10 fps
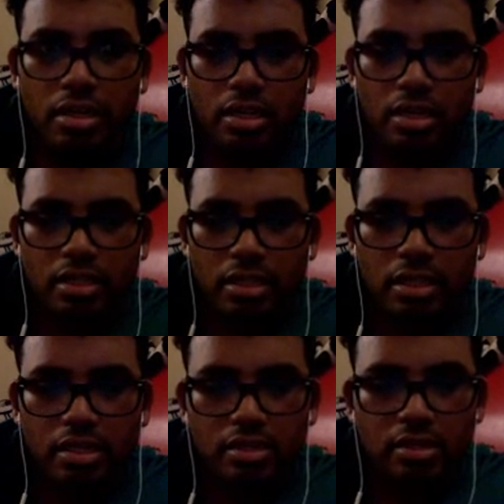And
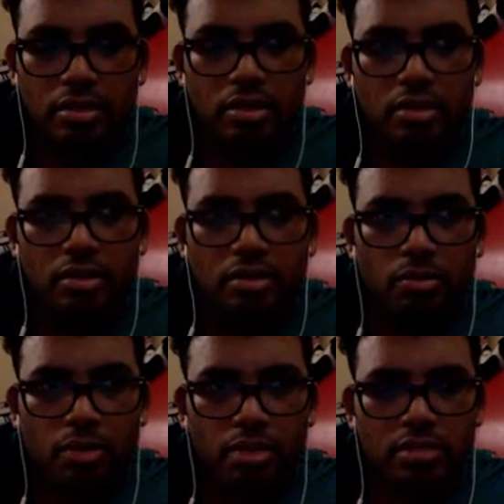then
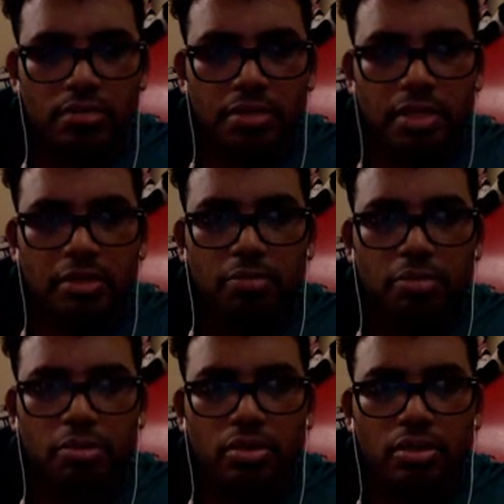once we import